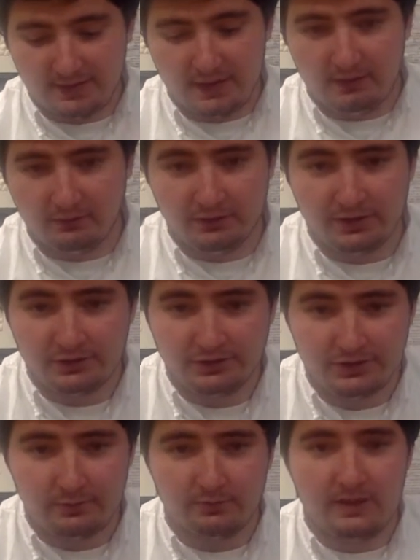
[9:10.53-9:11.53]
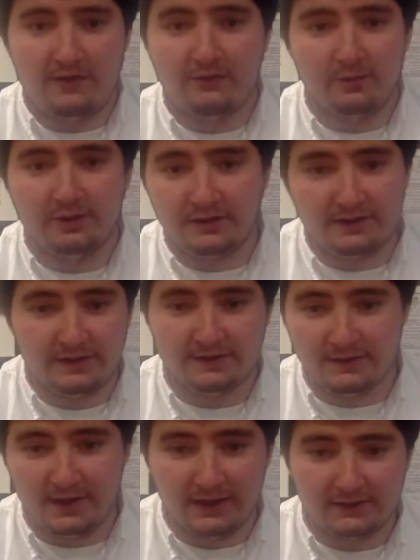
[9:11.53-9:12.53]
relationship, everybody is a
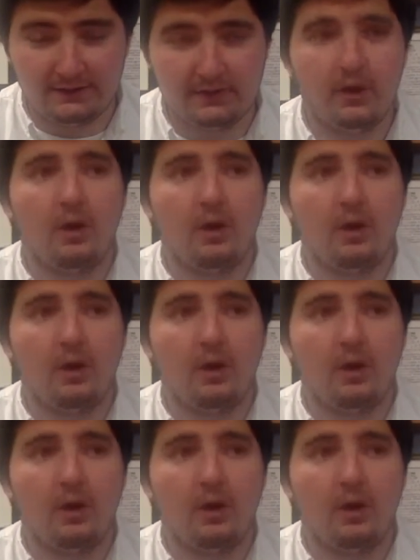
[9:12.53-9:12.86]
Nazi,